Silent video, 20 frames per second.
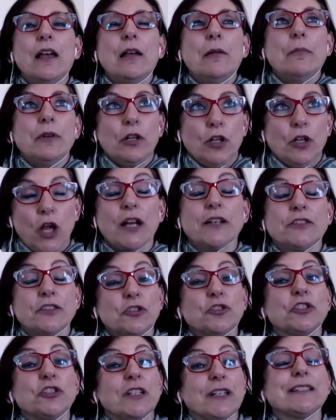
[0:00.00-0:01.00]
Clients
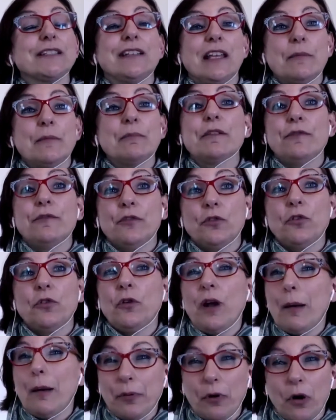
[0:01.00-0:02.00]
usually see me
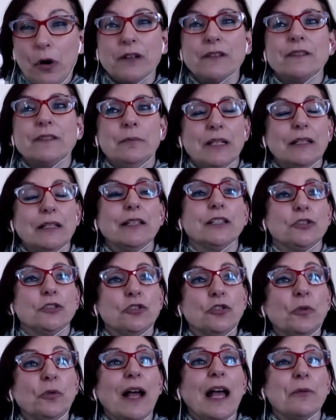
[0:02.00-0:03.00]
for approximately
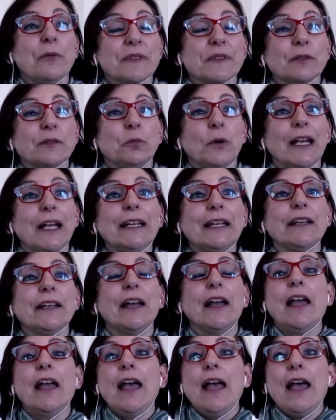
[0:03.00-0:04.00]
two hours a week
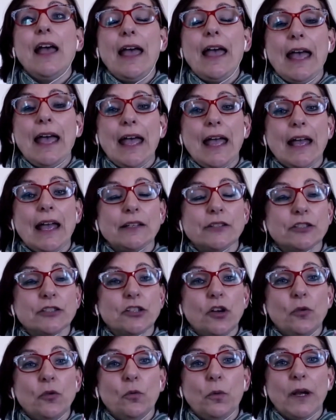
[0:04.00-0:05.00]
and
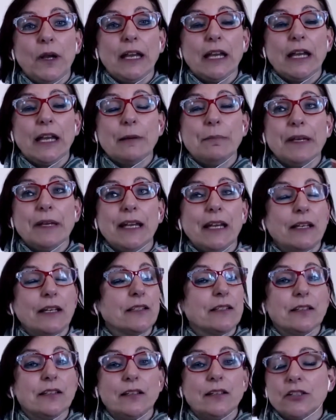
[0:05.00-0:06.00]
we begin
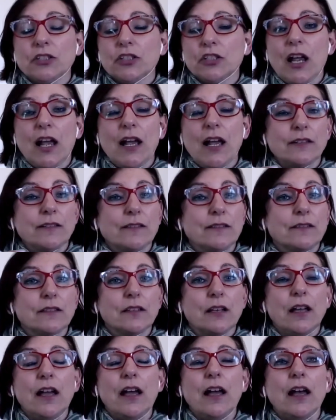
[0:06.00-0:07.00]
to just
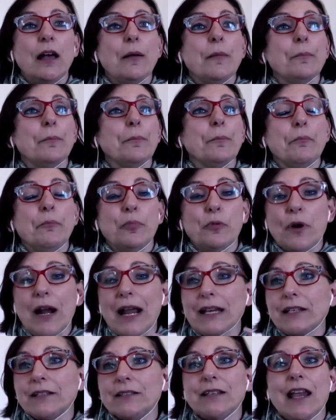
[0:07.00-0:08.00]
um,
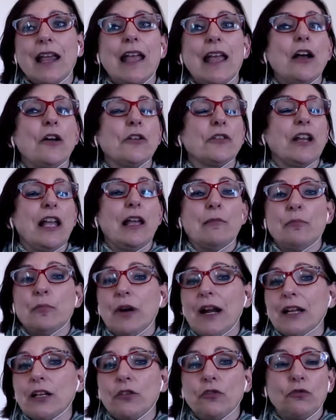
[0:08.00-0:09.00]
break down and
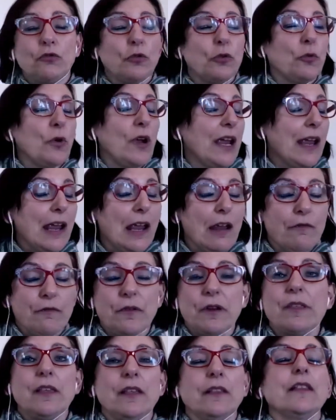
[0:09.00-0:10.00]
break through
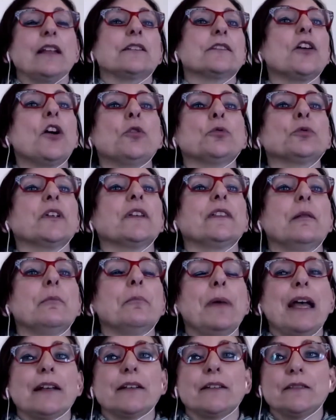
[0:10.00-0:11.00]
everything that's holding them
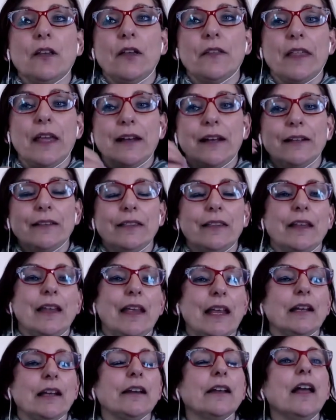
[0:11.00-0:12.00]
back so that at the
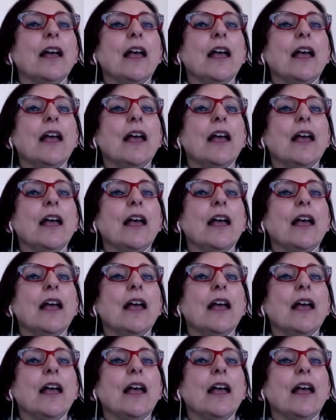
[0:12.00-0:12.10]
end